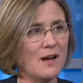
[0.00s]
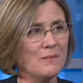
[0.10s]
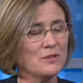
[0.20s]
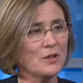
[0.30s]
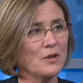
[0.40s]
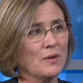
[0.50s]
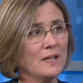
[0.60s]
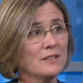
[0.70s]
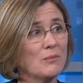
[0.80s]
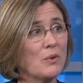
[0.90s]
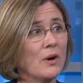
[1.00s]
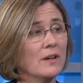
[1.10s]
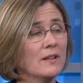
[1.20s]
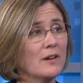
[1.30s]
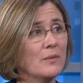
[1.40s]
So it's
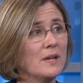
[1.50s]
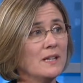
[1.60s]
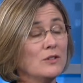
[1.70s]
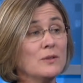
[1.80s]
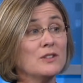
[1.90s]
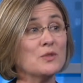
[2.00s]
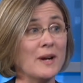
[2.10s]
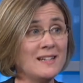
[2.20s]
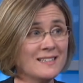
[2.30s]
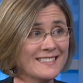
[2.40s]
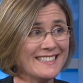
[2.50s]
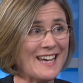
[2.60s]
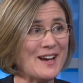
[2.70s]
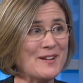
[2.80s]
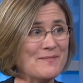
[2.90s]
important that we do this right
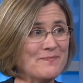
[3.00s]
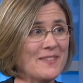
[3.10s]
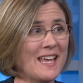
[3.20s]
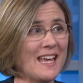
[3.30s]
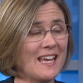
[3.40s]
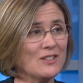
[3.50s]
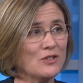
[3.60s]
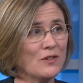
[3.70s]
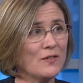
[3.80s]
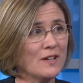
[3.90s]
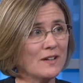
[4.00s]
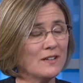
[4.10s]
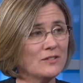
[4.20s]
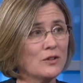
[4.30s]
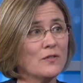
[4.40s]
and serve
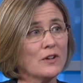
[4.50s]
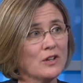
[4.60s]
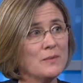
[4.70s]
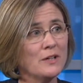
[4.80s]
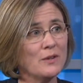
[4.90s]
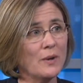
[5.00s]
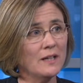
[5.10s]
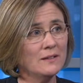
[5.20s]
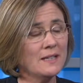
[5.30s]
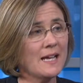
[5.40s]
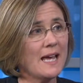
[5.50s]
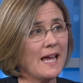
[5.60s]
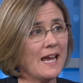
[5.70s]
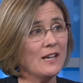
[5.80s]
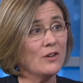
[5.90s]
the community well.
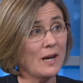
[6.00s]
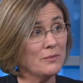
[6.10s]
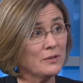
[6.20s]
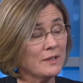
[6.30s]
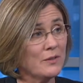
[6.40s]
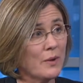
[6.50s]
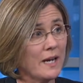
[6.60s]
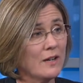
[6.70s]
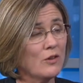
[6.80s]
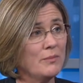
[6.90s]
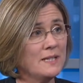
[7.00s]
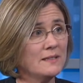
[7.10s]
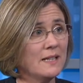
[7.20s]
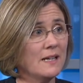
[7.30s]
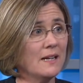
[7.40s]
And you're absolutely right,
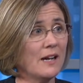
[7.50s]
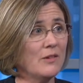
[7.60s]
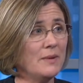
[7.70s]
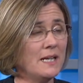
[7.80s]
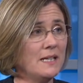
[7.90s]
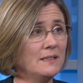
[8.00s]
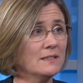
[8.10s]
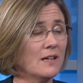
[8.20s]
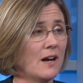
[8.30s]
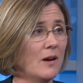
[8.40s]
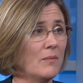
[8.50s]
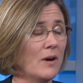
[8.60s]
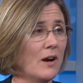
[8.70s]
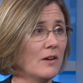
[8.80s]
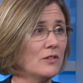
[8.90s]
obesity and diabetes
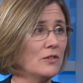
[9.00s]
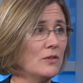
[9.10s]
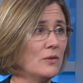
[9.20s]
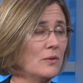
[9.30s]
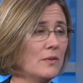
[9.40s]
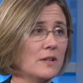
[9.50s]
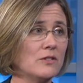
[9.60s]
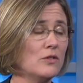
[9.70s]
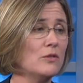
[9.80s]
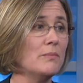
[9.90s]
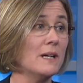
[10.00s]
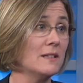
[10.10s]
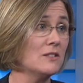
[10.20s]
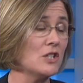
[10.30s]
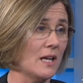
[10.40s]
are the two
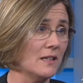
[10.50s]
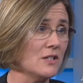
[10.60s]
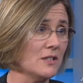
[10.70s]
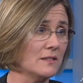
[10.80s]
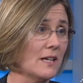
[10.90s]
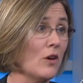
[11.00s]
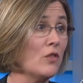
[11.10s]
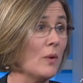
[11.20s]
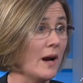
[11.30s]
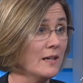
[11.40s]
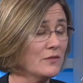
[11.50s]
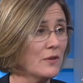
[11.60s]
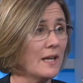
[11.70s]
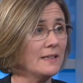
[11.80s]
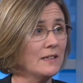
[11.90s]
biggest challenges health-wise
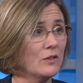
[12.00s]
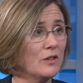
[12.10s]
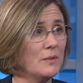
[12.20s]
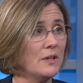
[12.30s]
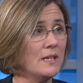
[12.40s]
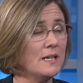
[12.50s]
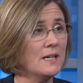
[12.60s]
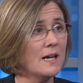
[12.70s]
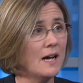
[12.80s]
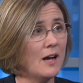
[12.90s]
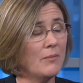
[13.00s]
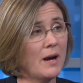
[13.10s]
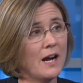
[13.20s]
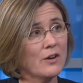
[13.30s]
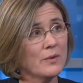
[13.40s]
for the Latino community,
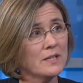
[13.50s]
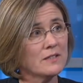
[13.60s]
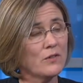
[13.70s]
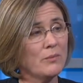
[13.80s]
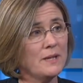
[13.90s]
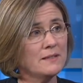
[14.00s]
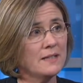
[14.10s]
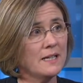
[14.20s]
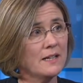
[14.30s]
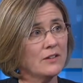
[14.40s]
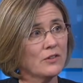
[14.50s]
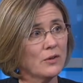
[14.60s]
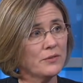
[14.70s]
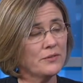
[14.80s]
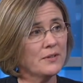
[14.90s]
higher rates of obesity in
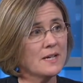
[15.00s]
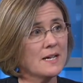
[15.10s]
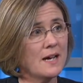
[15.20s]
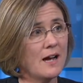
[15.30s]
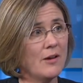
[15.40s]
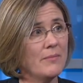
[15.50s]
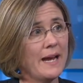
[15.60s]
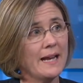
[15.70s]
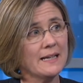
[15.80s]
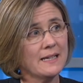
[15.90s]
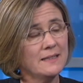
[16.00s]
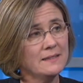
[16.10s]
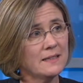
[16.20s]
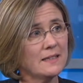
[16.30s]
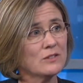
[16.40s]
adults and
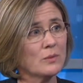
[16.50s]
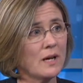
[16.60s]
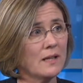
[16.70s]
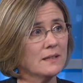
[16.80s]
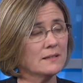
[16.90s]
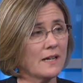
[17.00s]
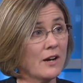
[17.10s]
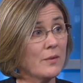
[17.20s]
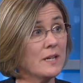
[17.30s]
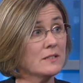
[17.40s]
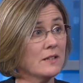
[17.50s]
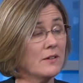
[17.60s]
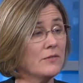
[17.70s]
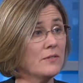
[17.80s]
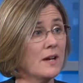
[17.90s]
kids, as well as higher rates of